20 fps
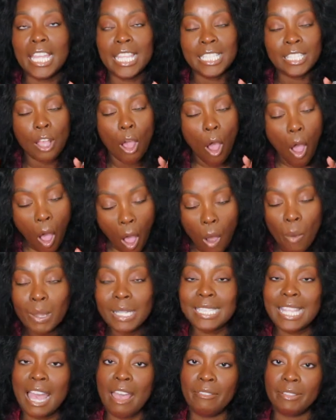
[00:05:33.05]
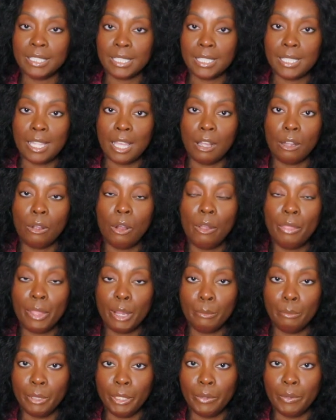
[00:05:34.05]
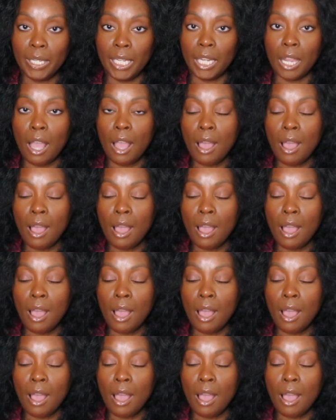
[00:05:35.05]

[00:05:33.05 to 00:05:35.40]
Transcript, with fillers: is always having a sale on their beauty.